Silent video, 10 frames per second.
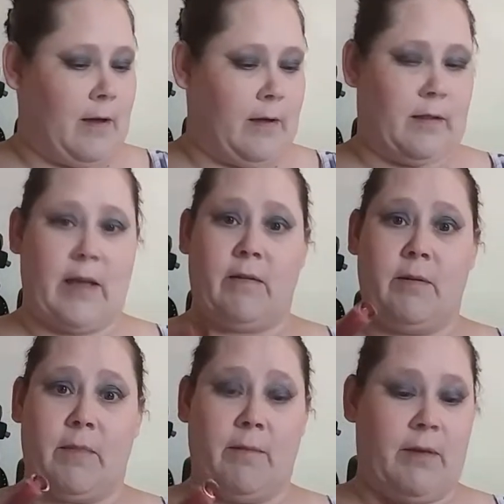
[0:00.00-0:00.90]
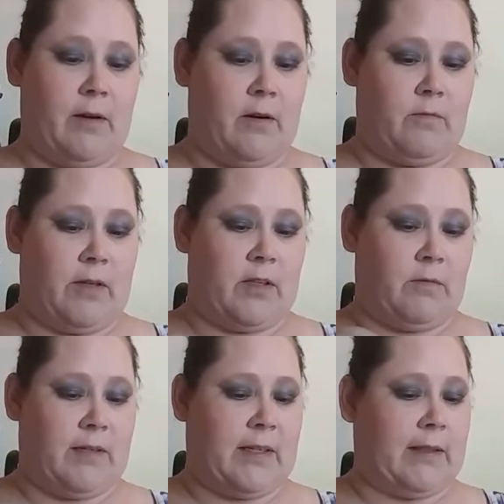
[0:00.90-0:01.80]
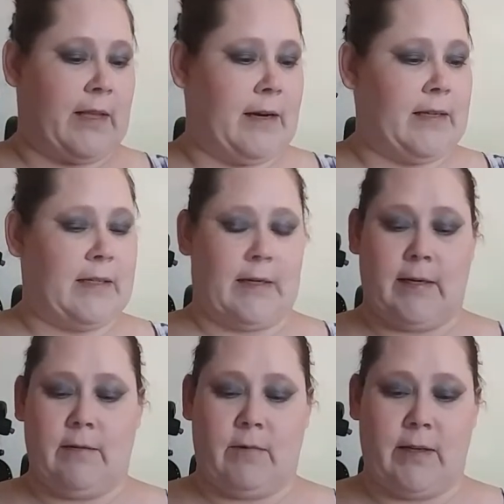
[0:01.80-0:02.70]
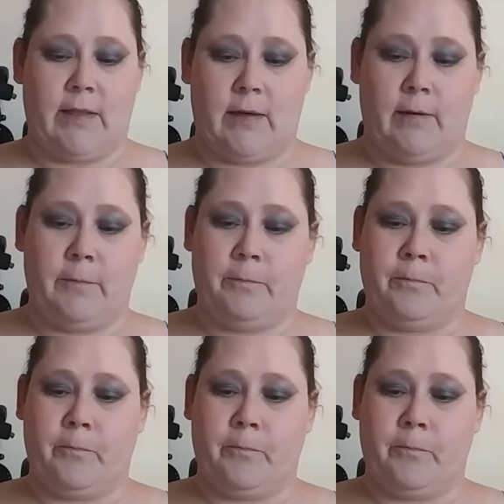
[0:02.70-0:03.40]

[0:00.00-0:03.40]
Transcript: And that one might be a good one, so we'll set that aside right there.